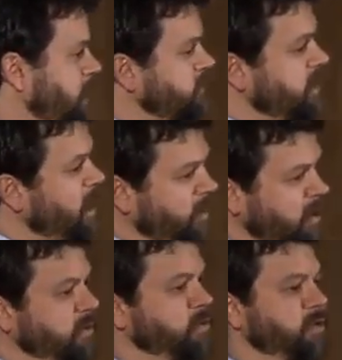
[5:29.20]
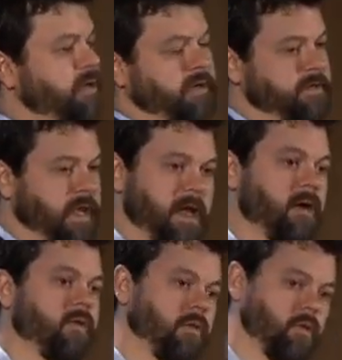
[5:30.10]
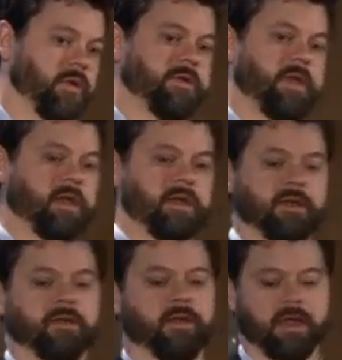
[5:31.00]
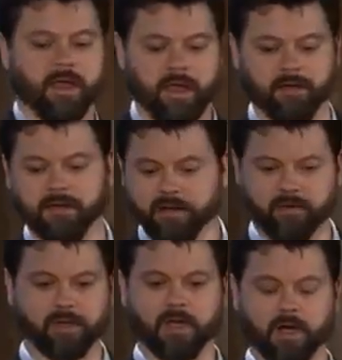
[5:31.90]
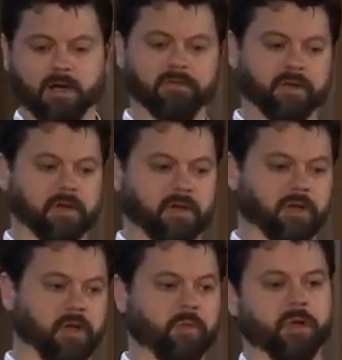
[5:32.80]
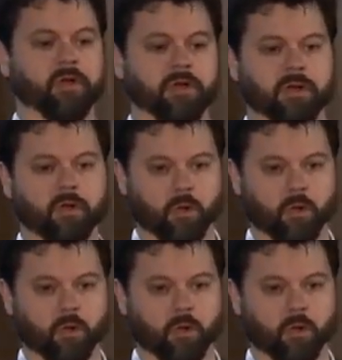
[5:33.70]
But stopping at two degrees now would take a level of global